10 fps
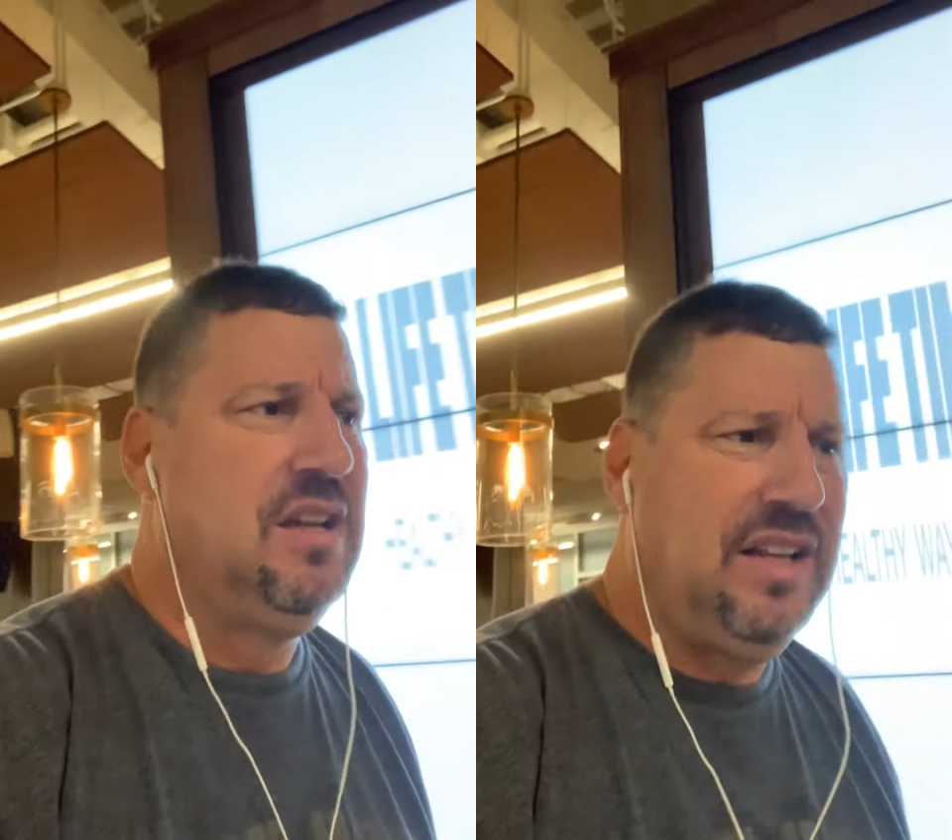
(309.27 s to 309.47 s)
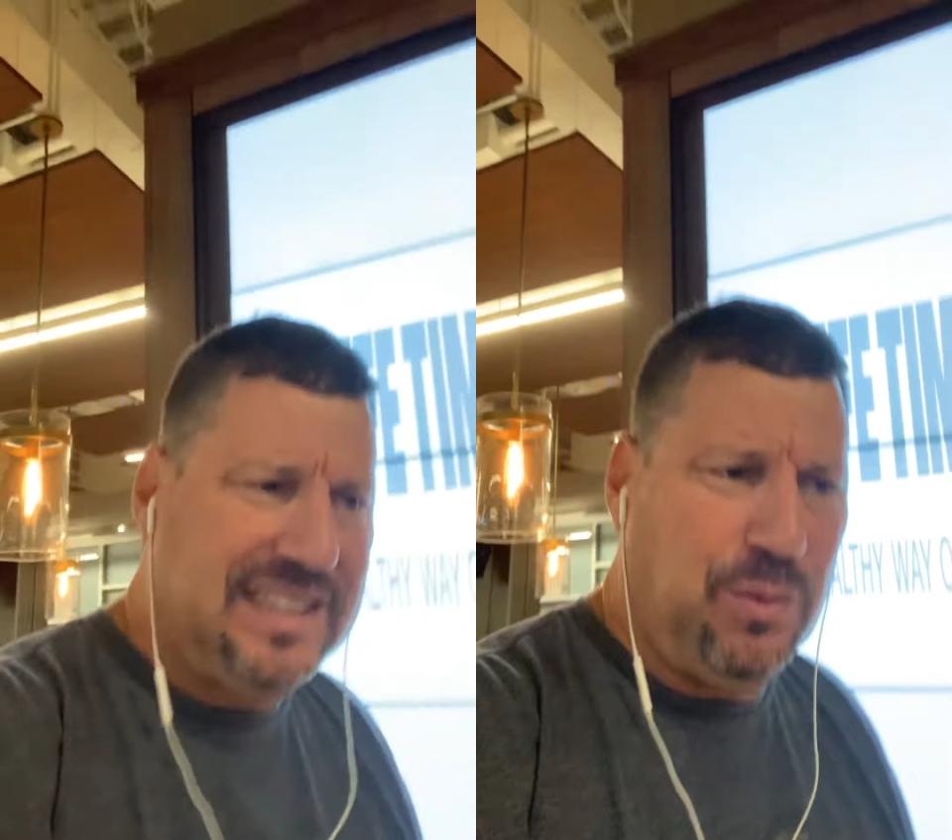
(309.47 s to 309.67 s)

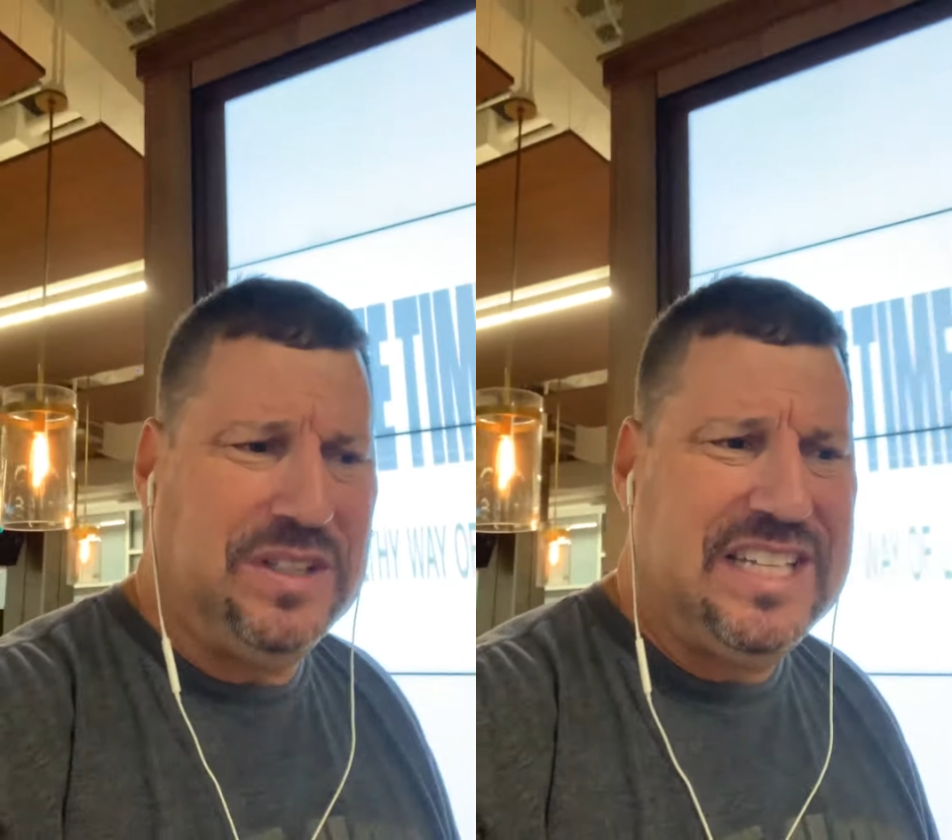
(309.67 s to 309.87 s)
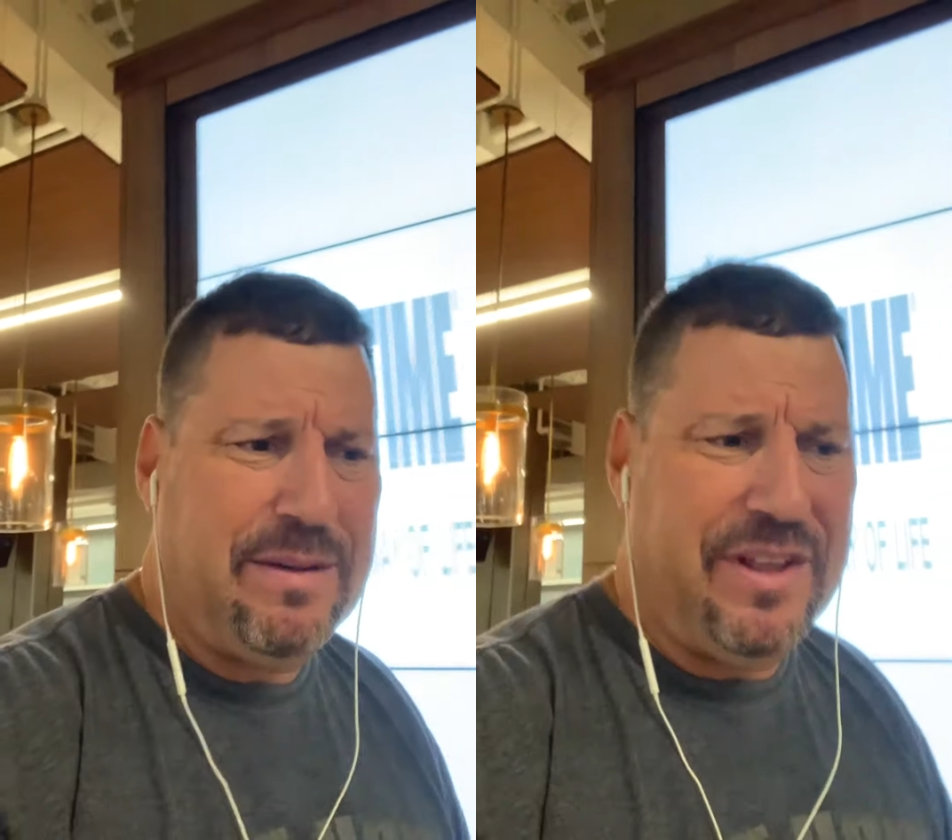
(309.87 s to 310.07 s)
Like the one
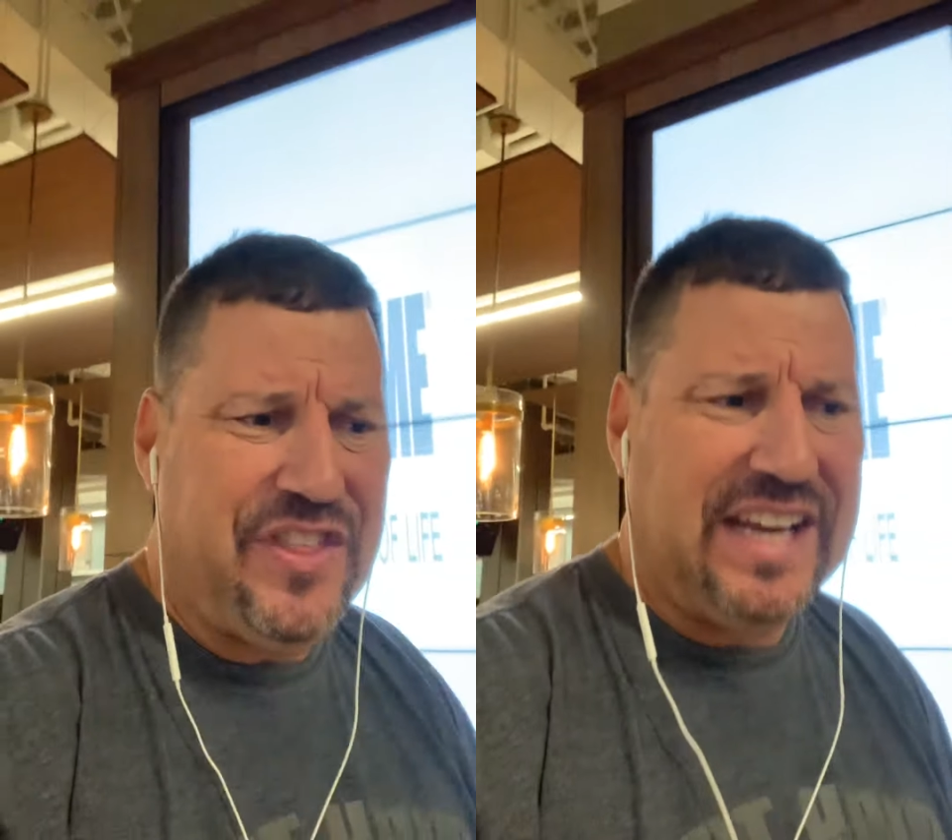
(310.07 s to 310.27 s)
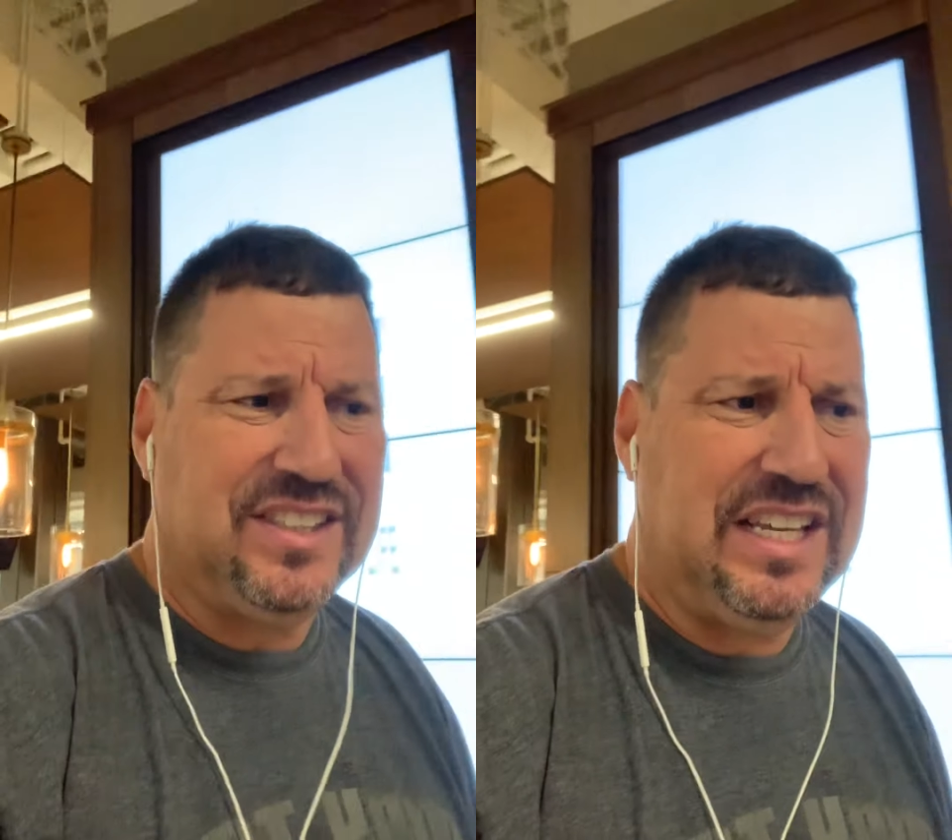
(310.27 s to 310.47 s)
time at
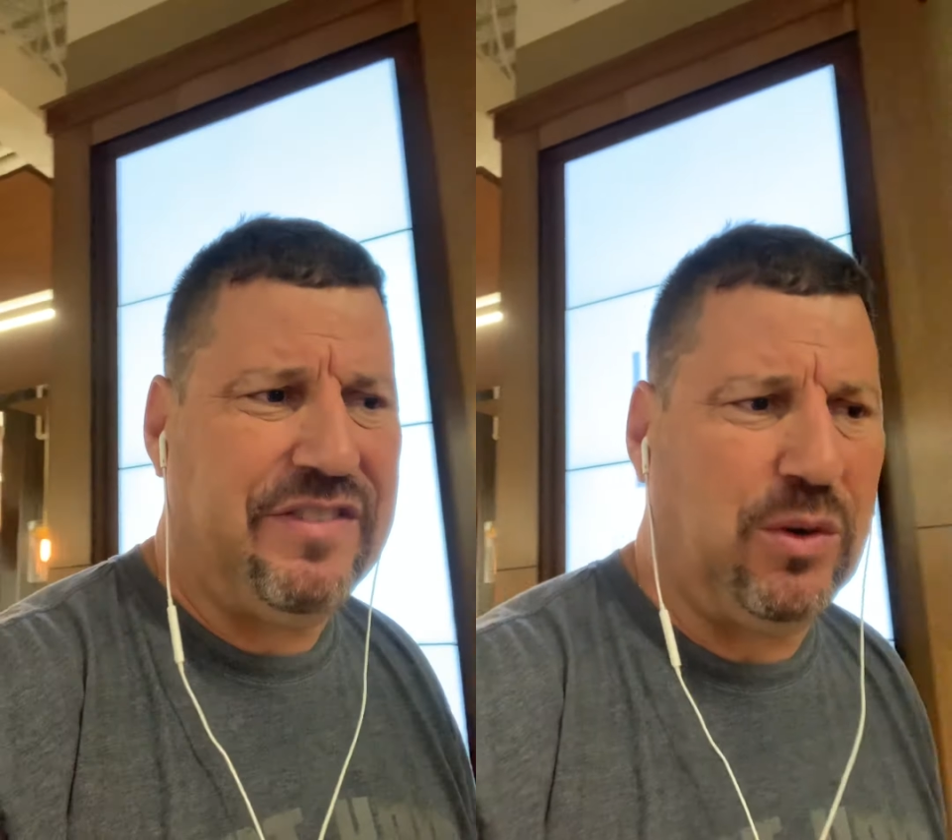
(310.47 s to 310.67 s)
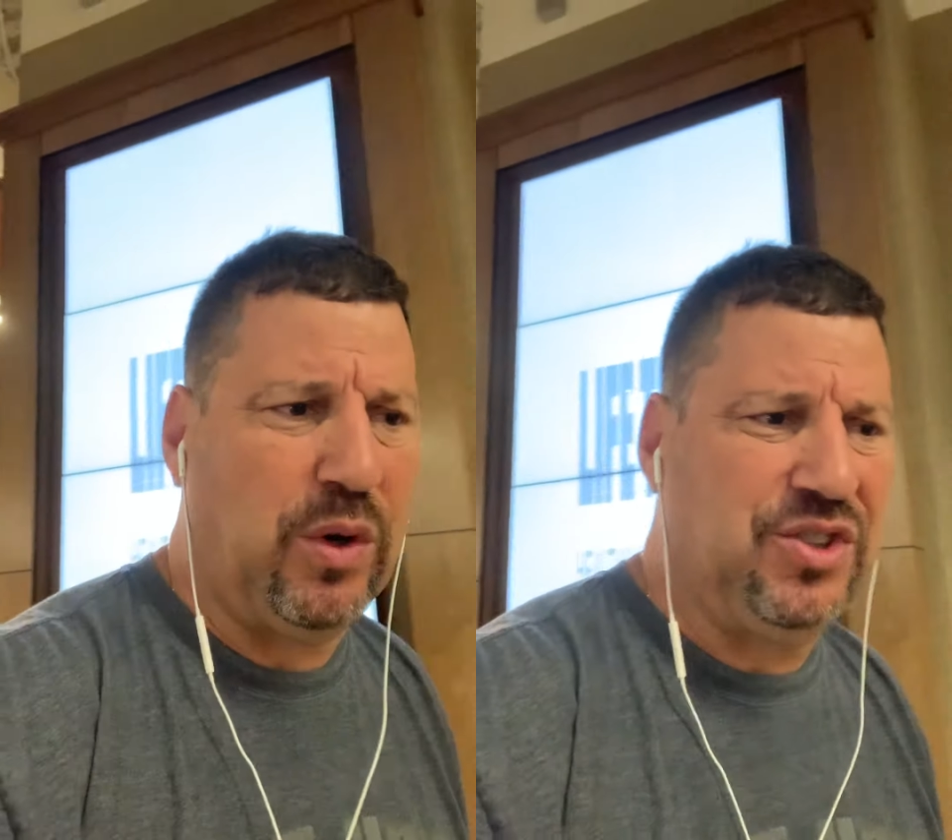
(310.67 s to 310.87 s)

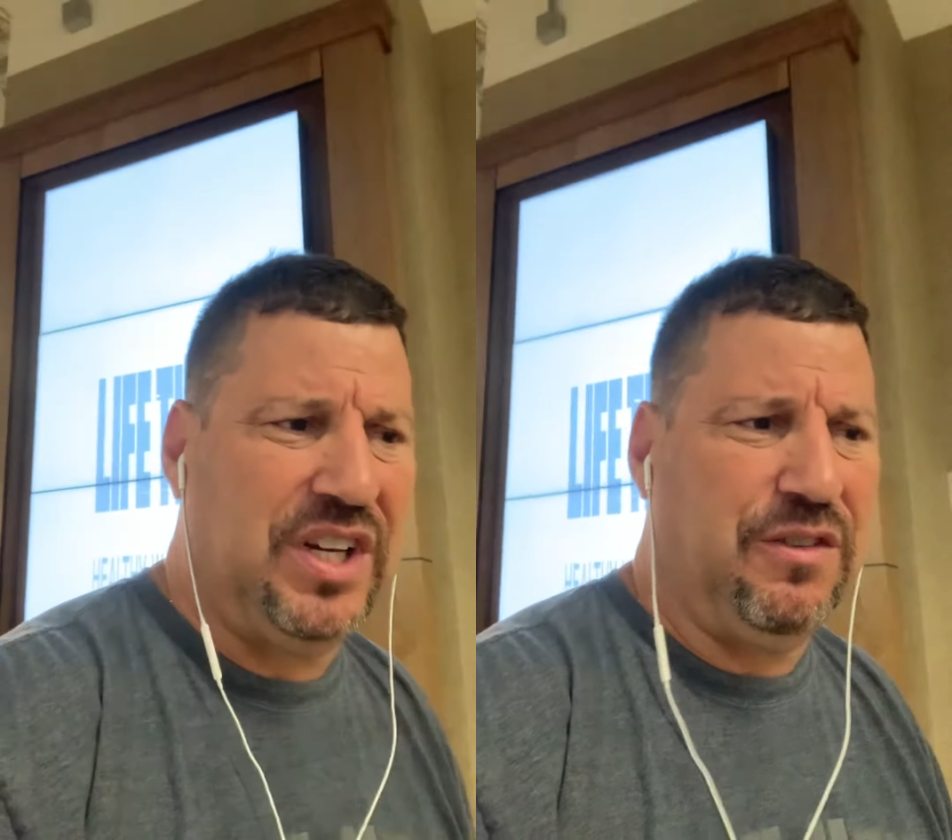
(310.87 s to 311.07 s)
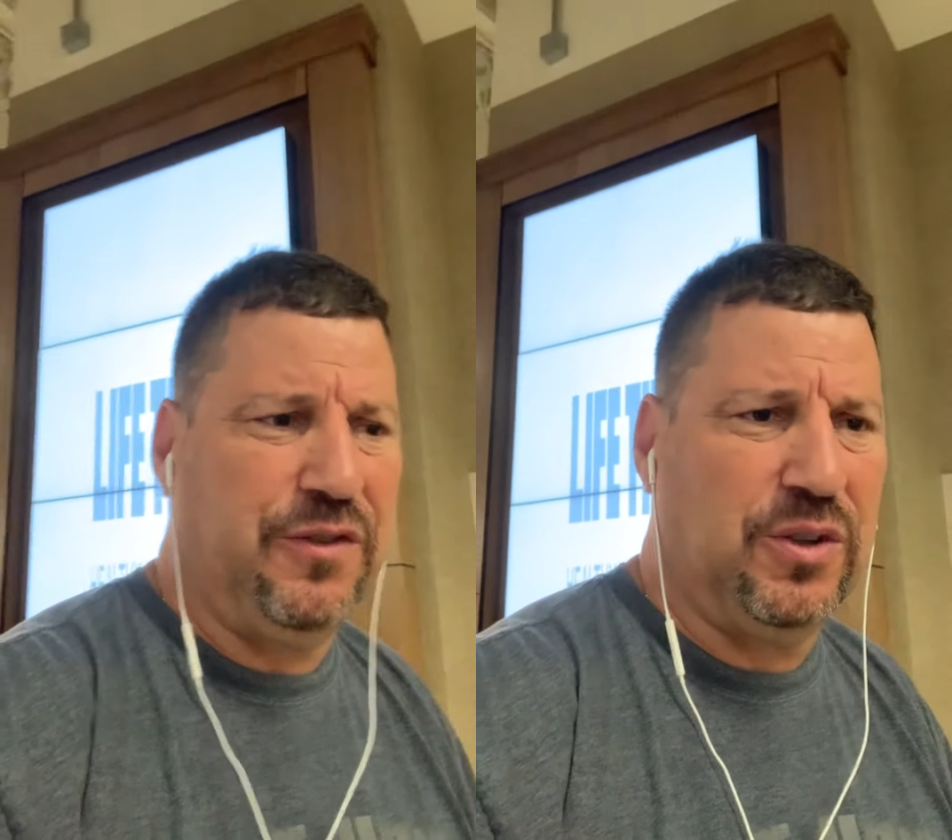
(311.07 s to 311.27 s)
Thanksgiving where
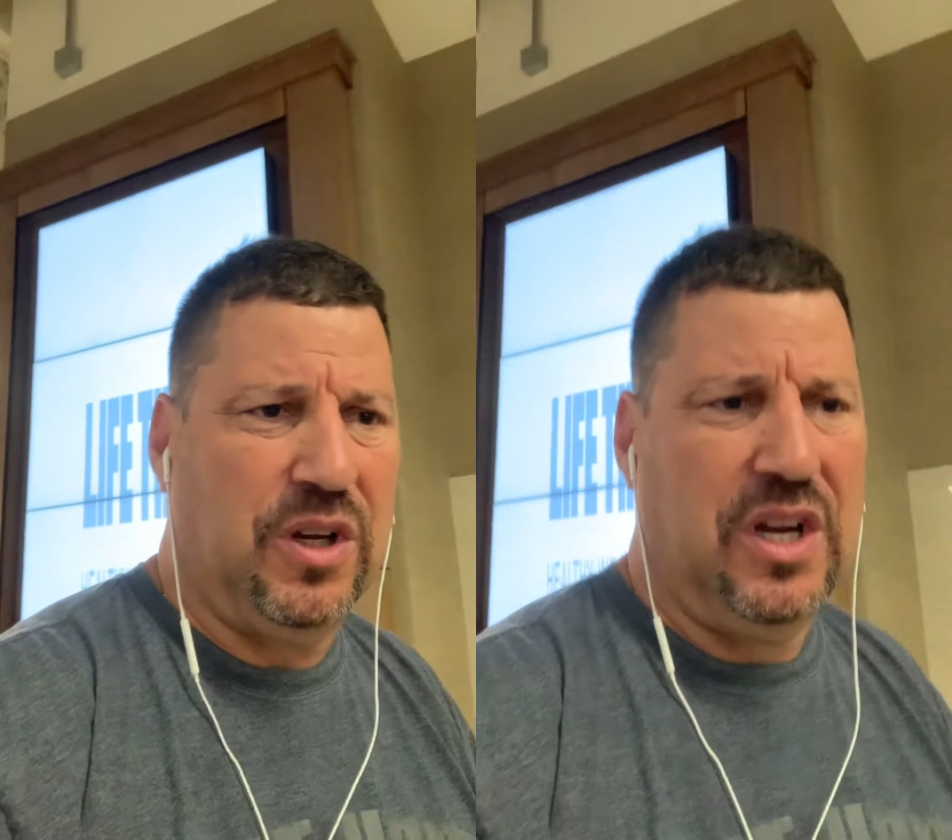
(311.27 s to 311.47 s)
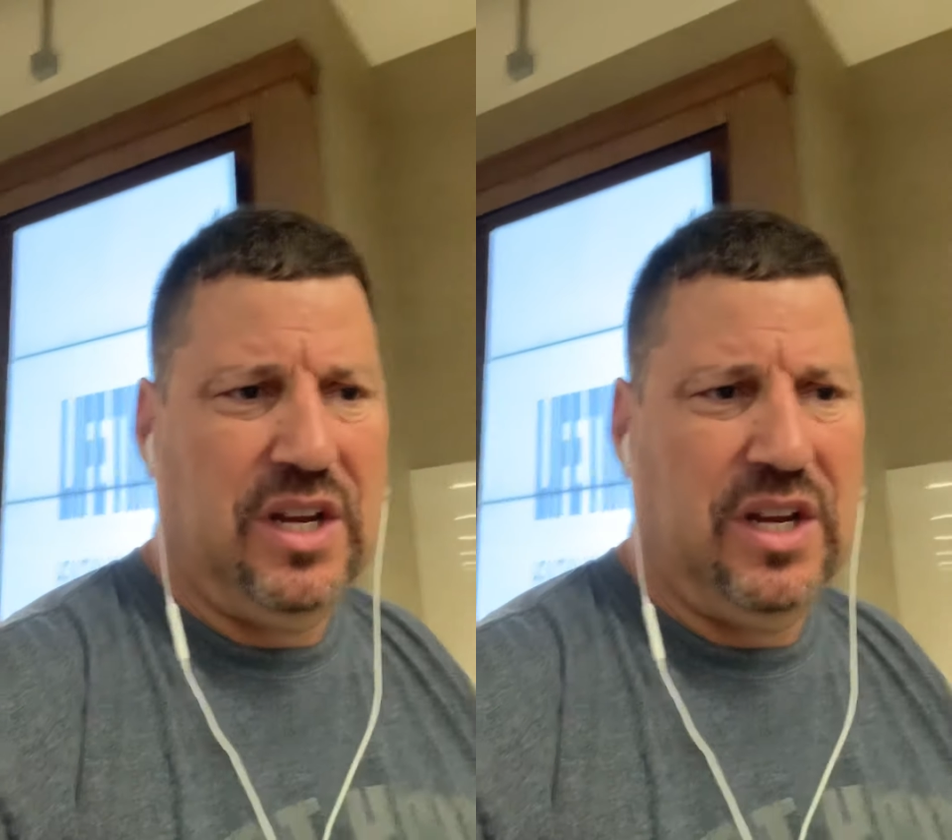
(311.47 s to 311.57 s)
Jennifer